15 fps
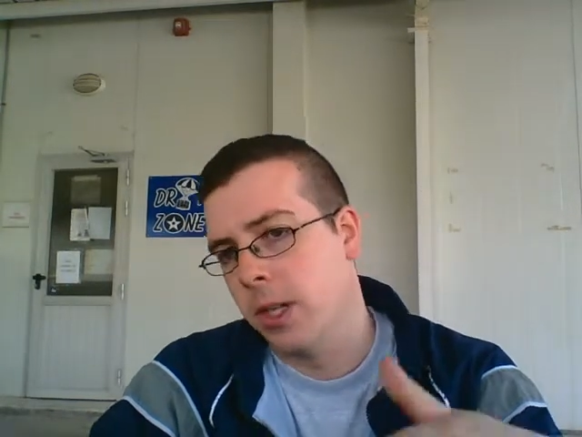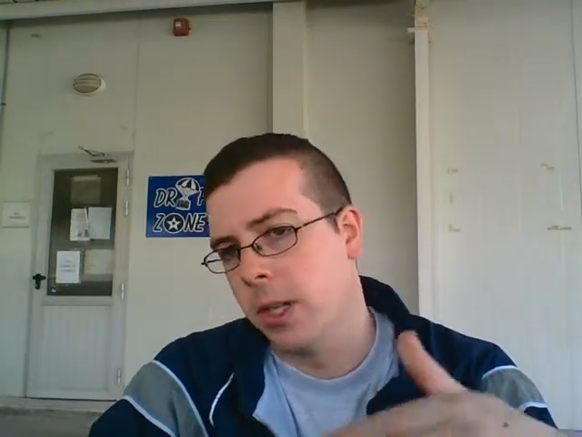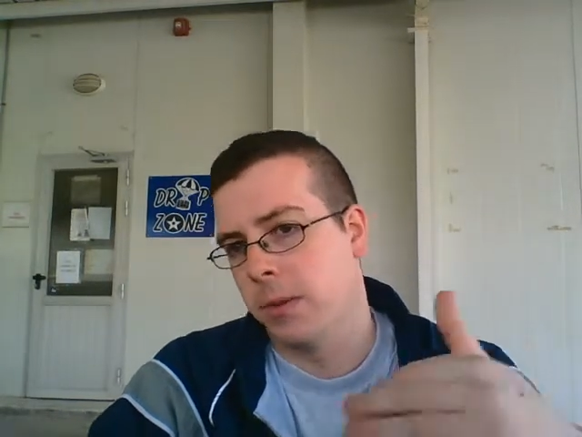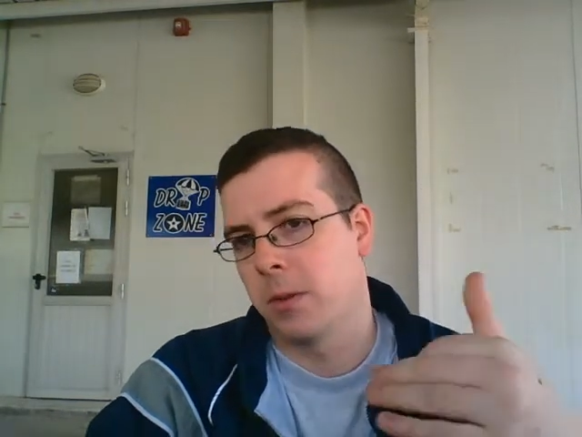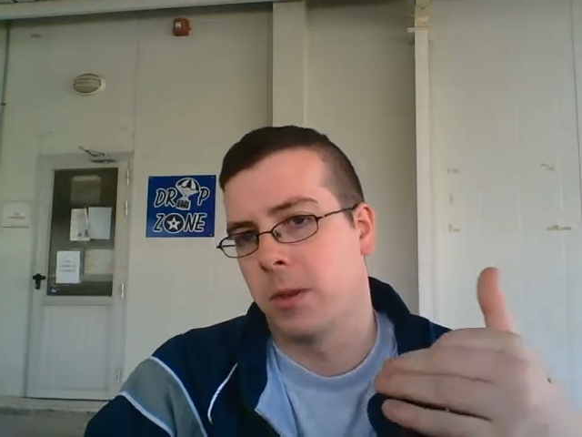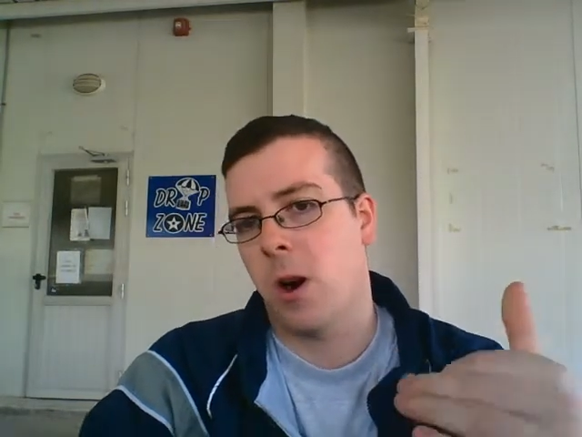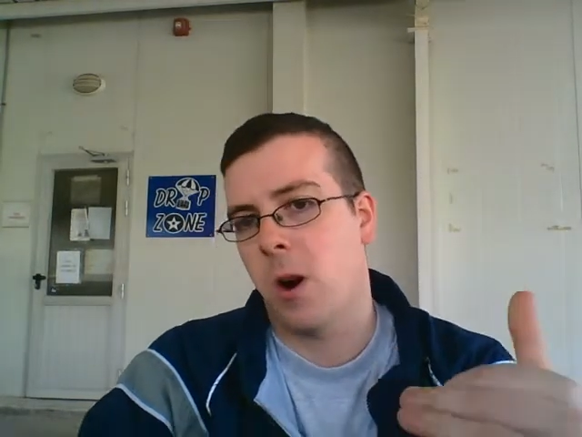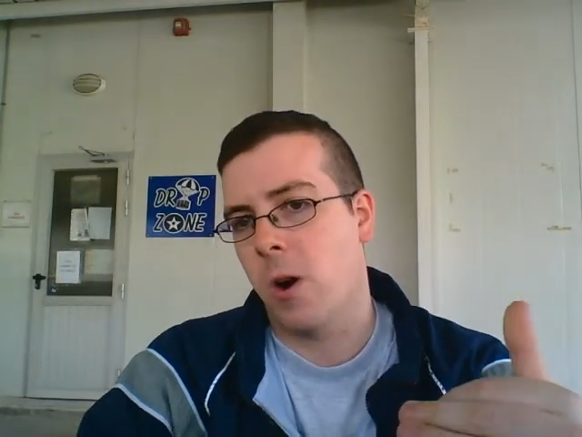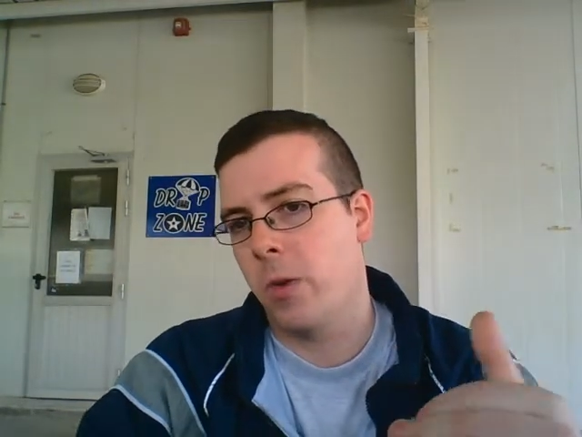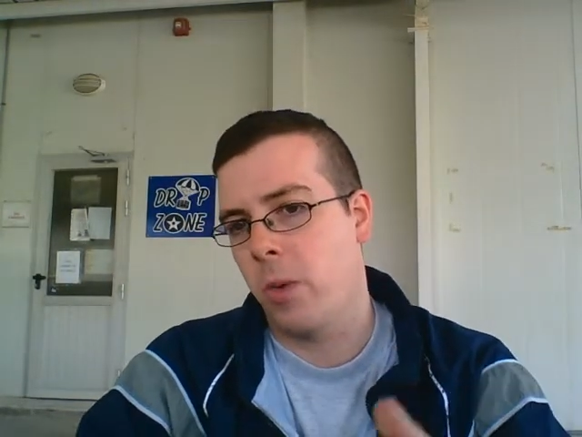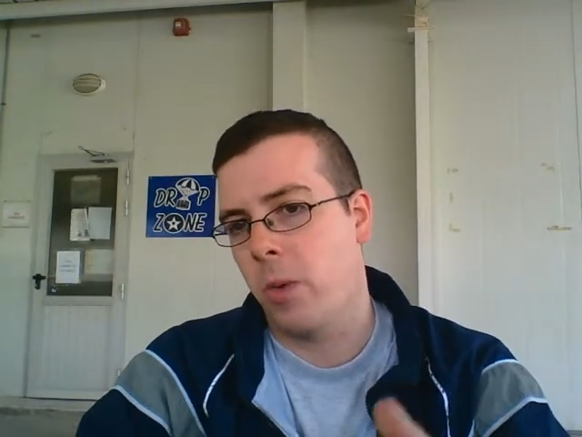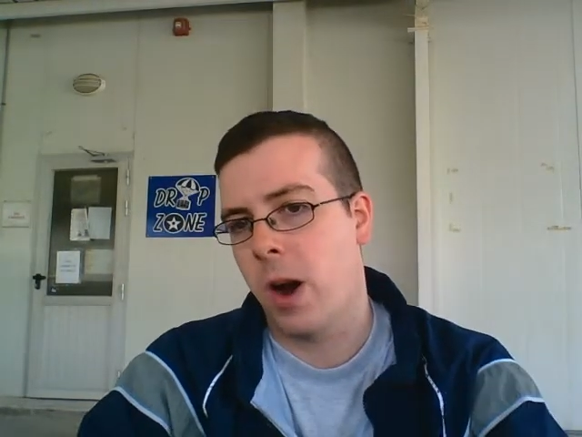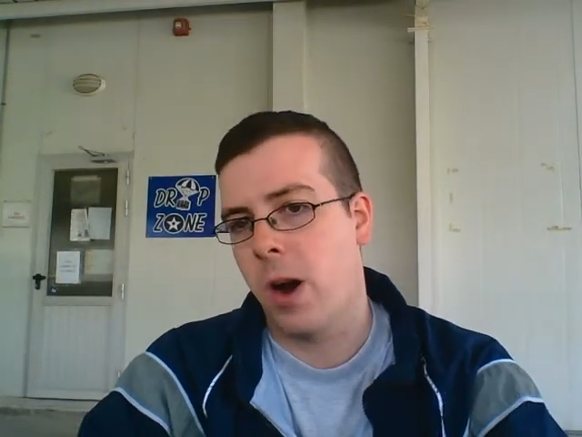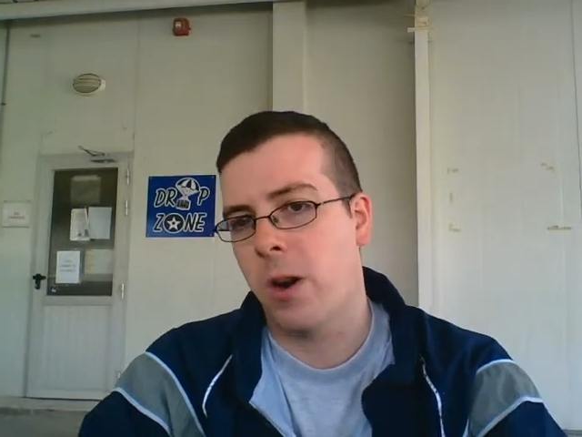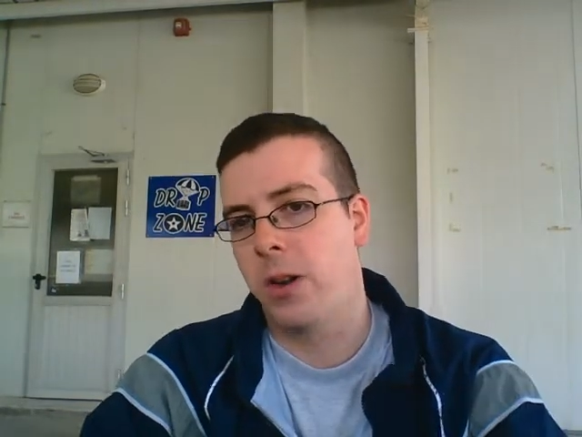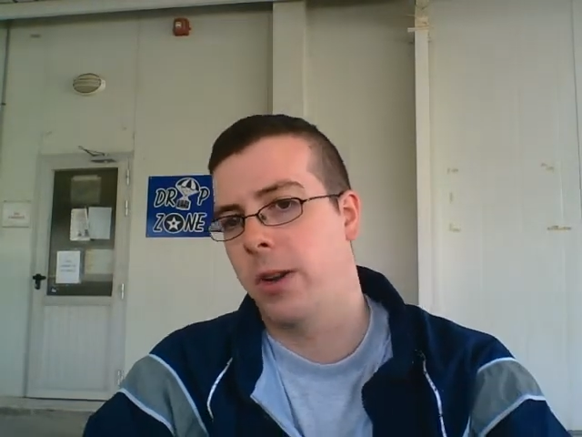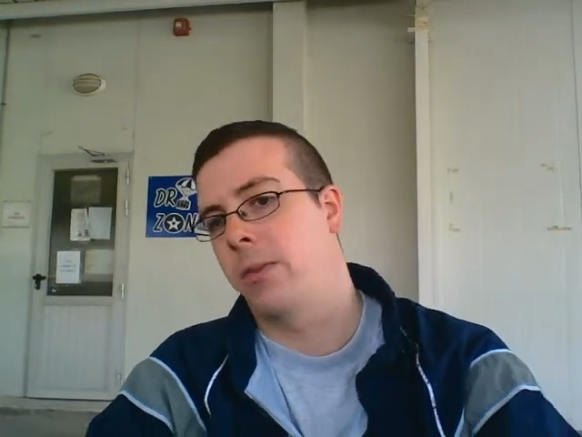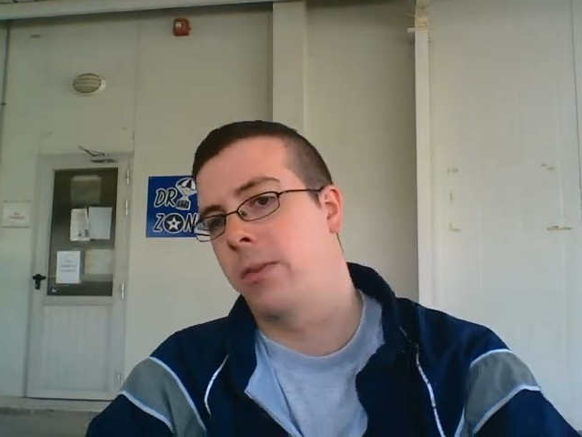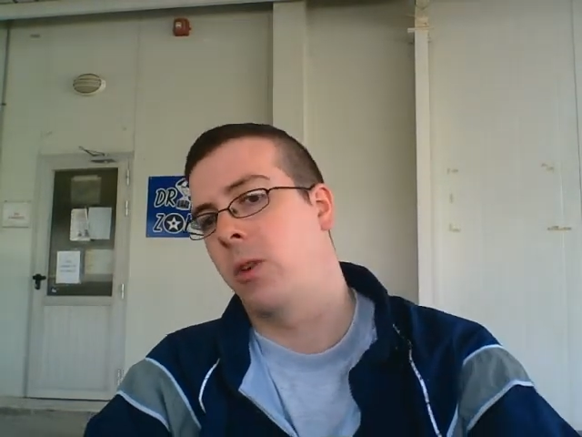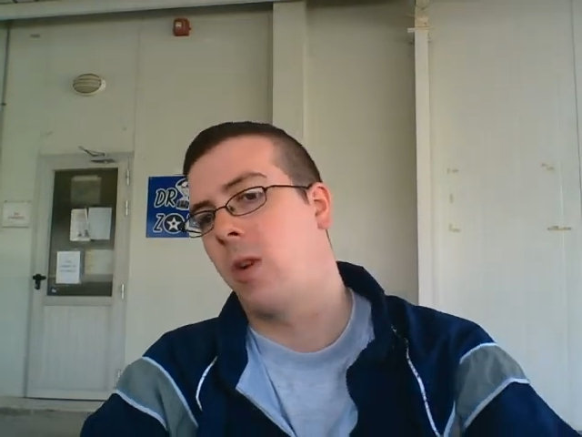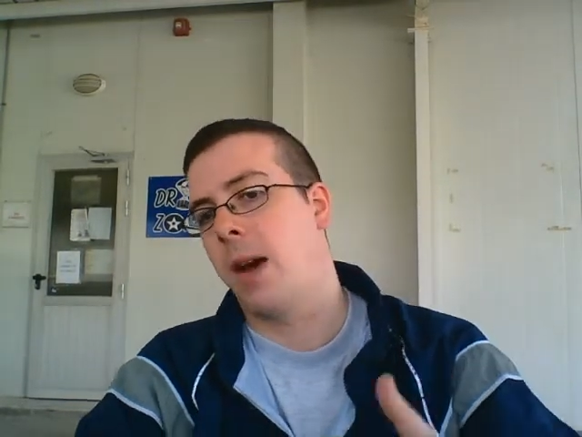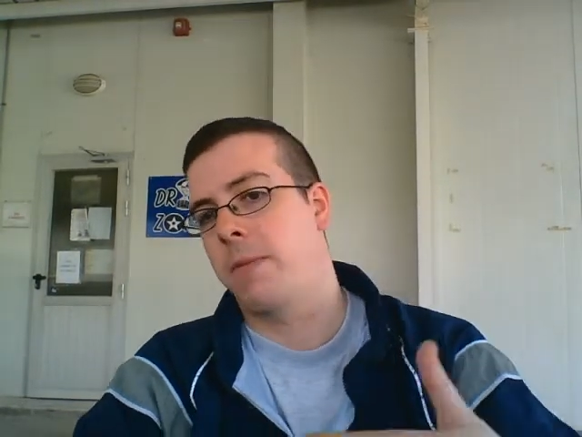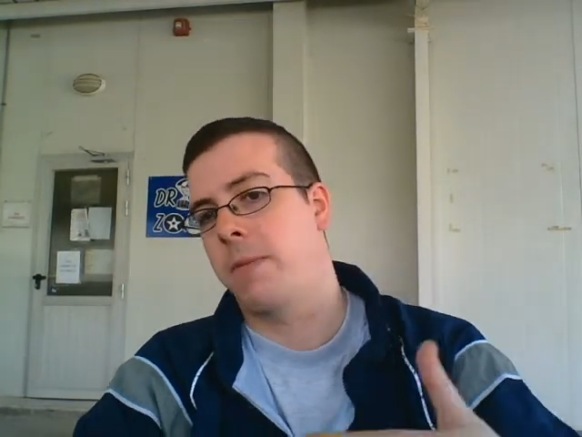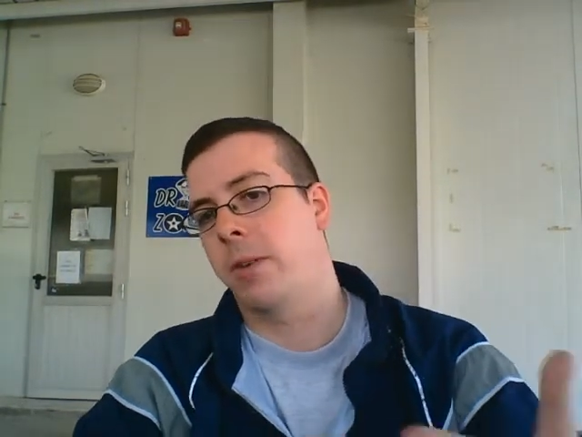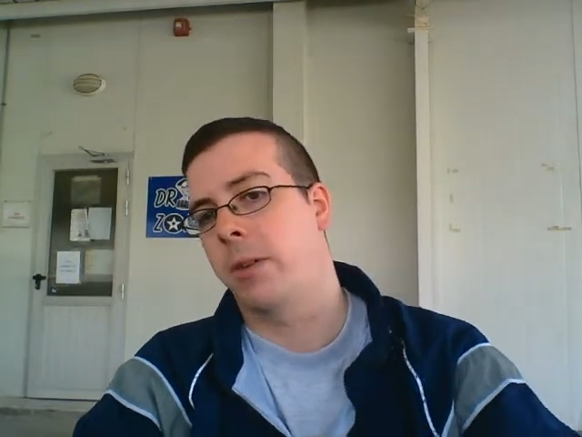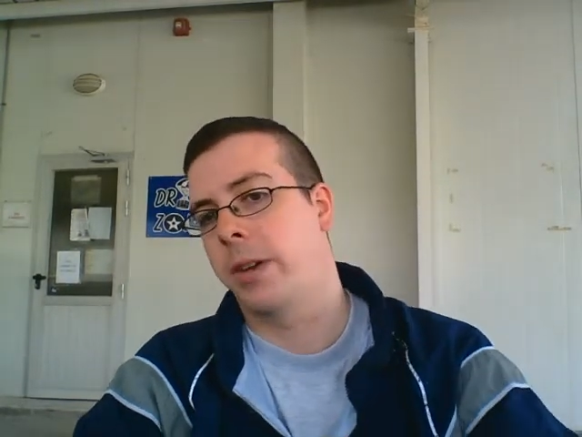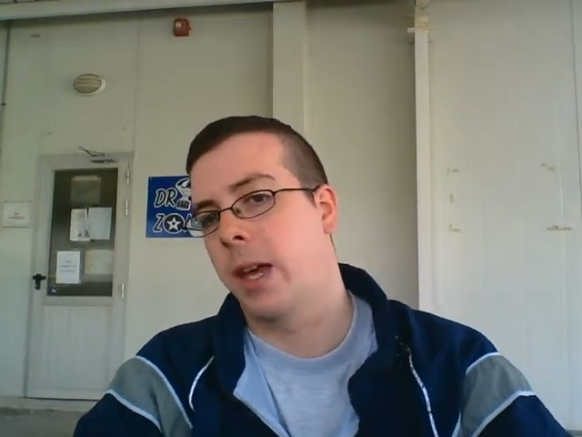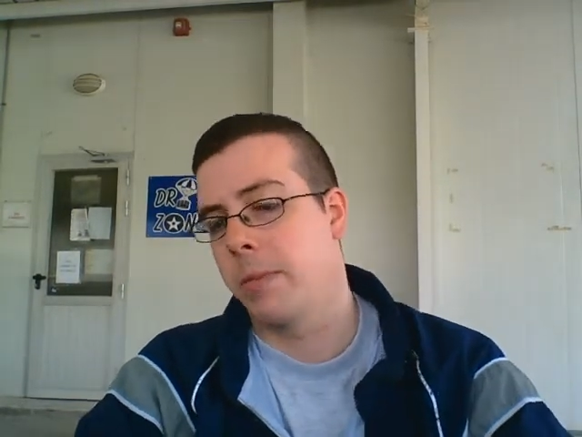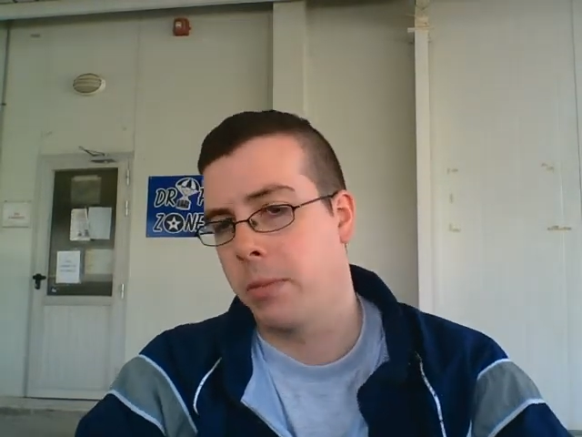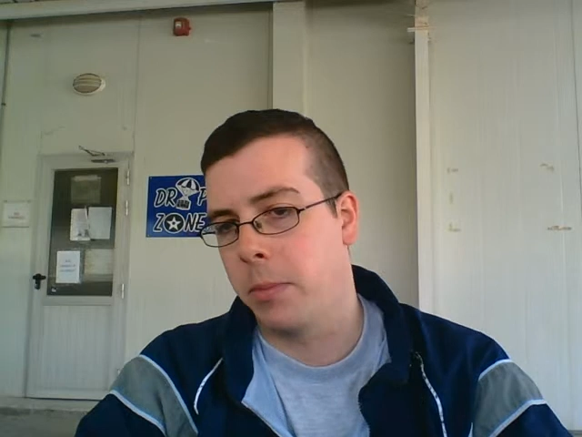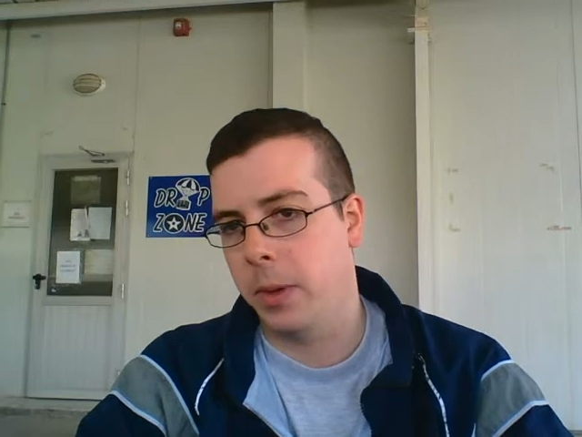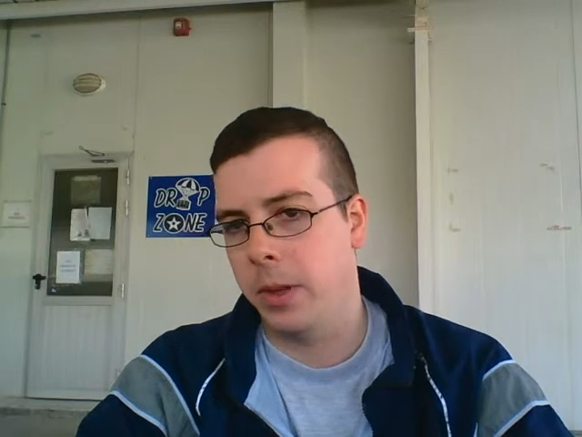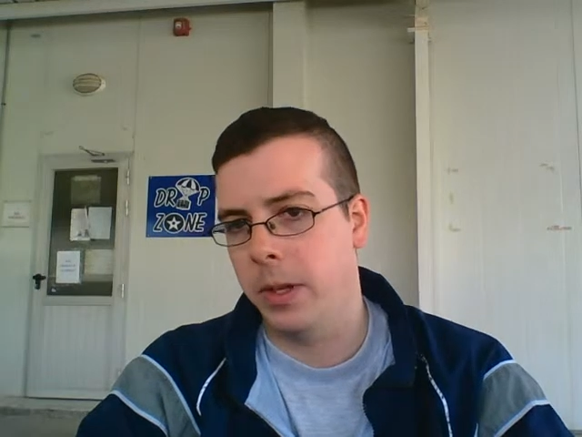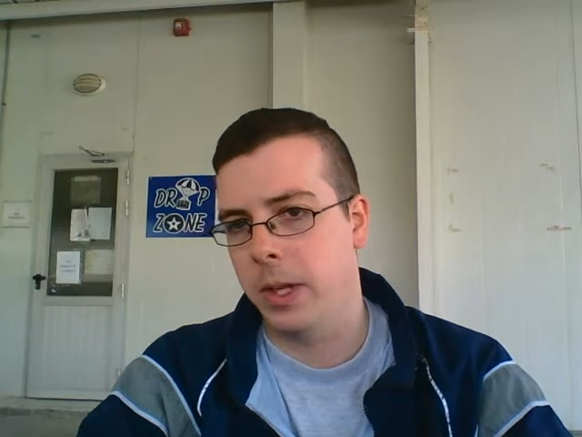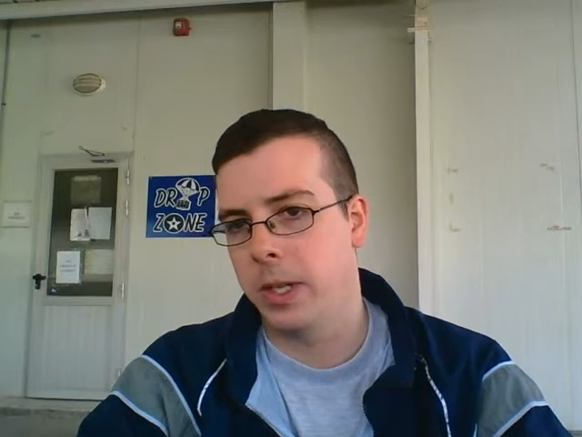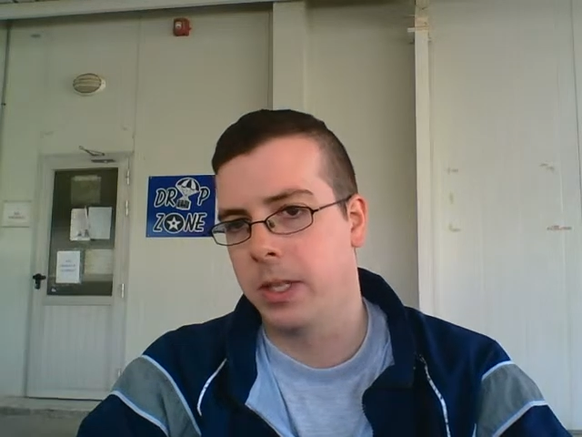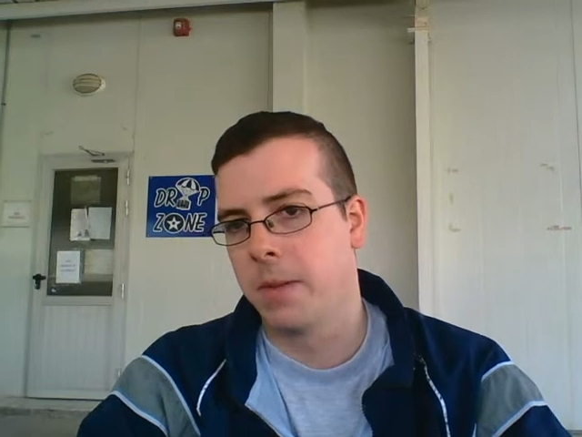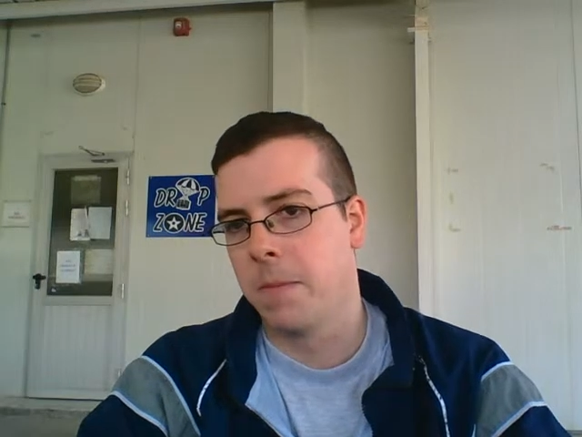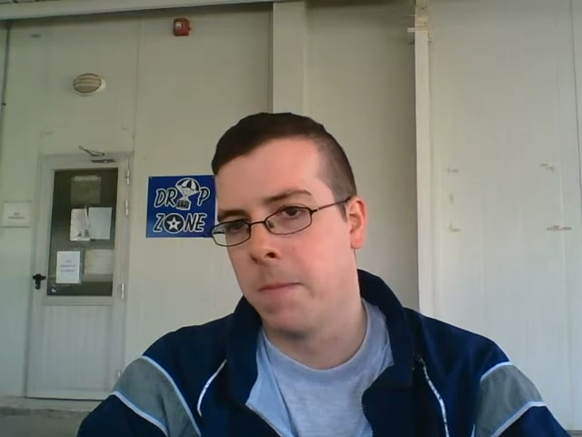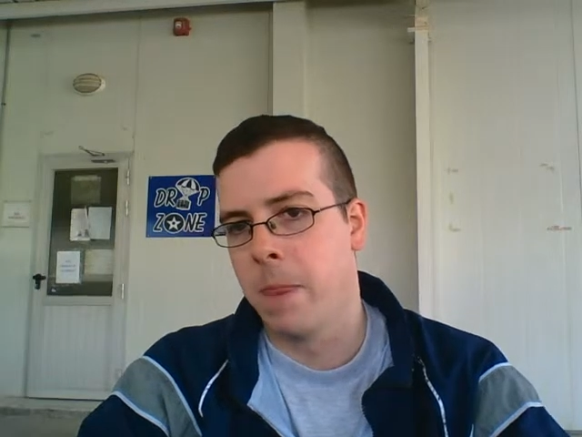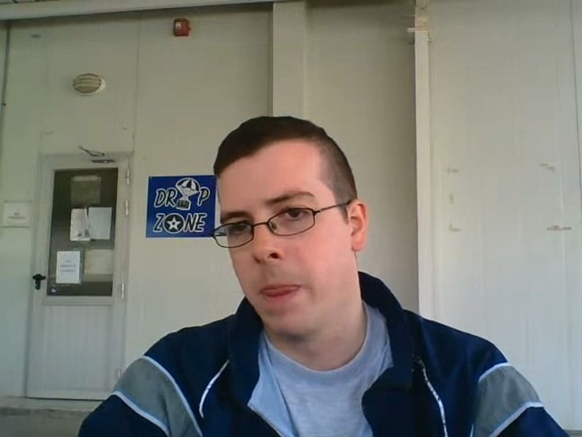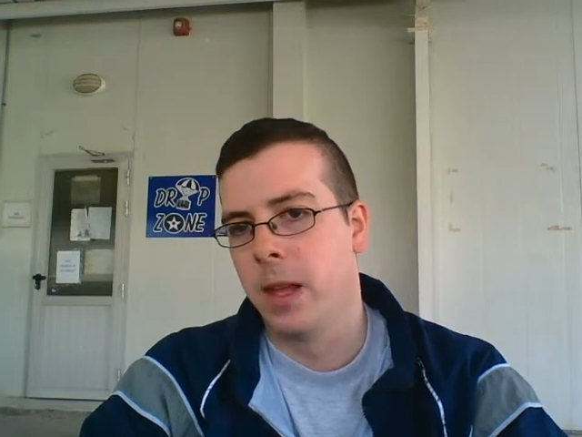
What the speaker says: different hardware, different graphical capabilities.